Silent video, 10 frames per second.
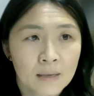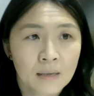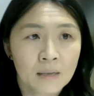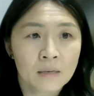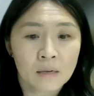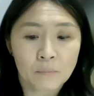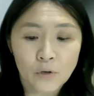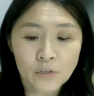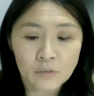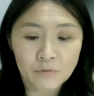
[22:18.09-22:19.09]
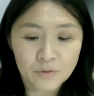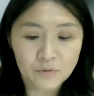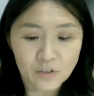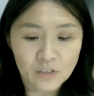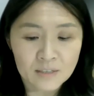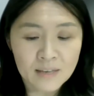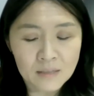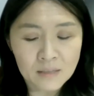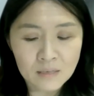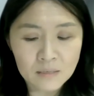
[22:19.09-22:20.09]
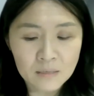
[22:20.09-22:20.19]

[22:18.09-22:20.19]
in abortion restrictions and in these